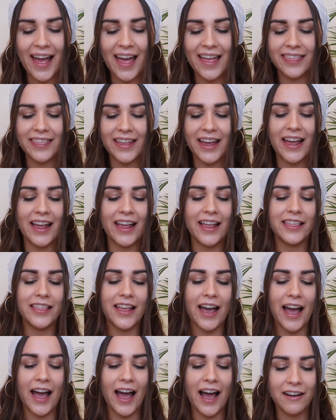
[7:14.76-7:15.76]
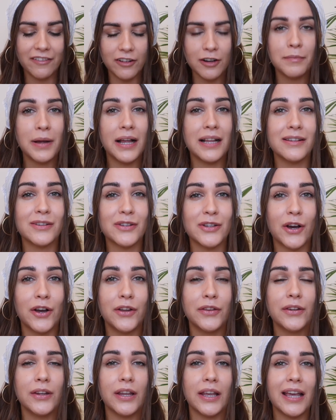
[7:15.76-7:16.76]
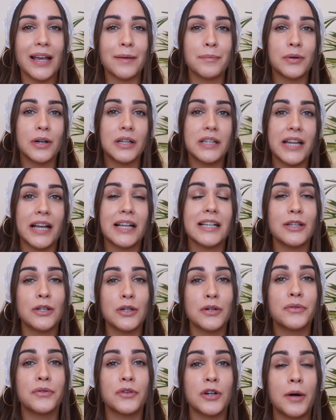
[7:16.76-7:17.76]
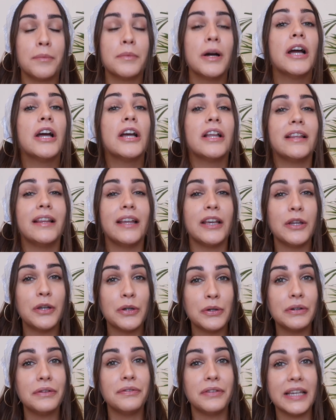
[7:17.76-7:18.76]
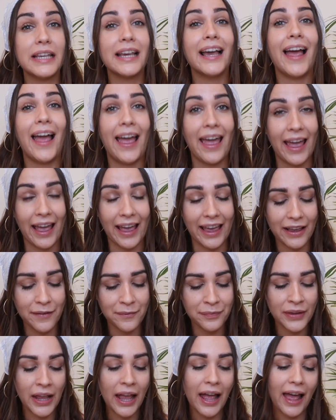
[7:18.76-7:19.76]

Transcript: And then avobenzone, it protects you from the UVA,